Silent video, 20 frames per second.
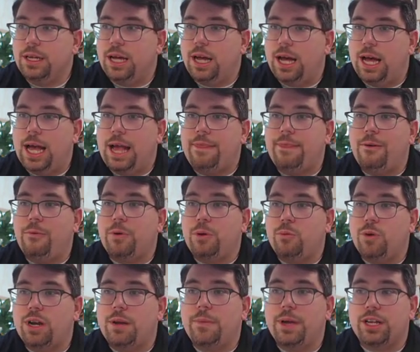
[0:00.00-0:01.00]
And then we
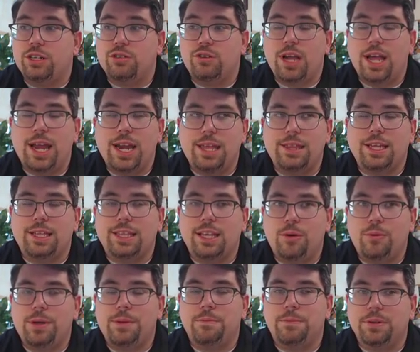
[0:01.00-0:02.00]
want to make sure anything
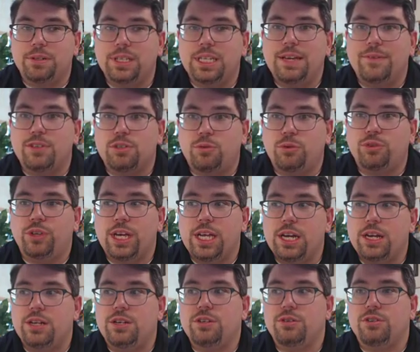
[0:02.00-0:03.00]
that we believe is
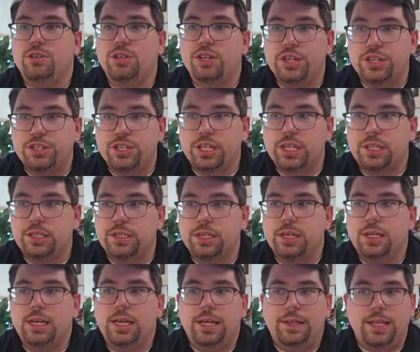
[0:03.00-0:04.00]
related to Cushing's
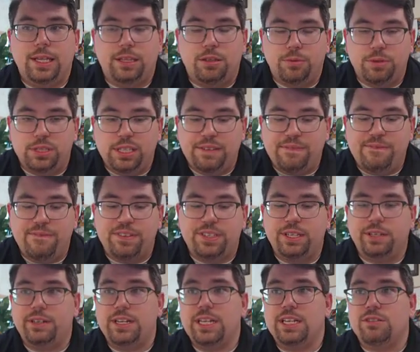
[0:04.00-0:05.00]
that the receiving
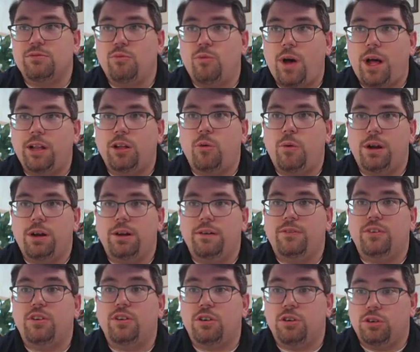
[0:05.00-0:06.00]
facility is well aware
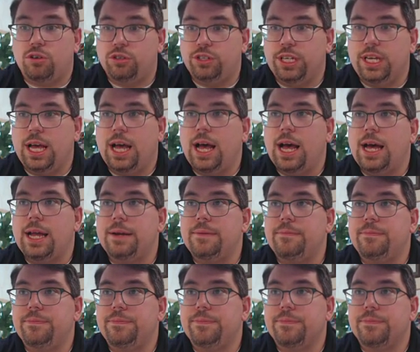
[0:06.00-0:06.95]
of early on.